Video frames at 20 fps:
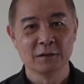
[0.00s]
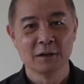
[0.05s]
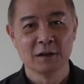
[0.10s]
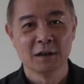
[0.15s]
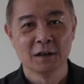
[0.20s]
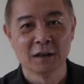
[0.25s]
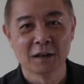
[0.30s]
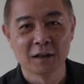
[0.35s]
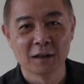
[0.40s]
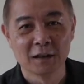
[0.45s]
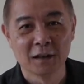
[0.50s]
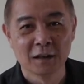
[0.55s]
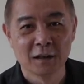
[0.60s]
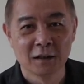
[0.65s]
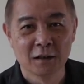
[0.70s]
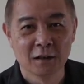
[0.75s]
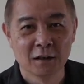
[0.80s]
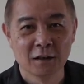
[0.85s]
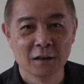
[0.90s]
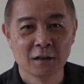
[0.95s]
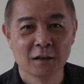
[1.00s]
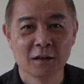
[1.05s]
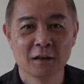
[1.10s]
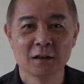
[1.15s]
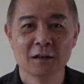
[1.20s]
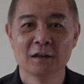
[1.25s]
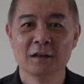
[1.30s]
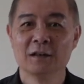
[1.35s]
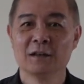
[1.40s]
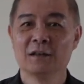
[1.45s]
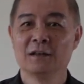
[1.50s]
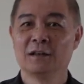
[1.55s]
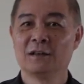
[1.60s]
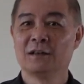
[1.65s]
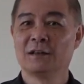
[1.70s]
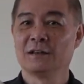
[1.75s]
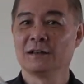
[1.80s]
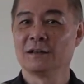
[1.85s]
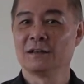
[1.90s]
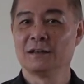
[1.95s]

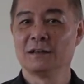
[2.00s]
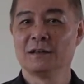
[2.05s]
[no speech]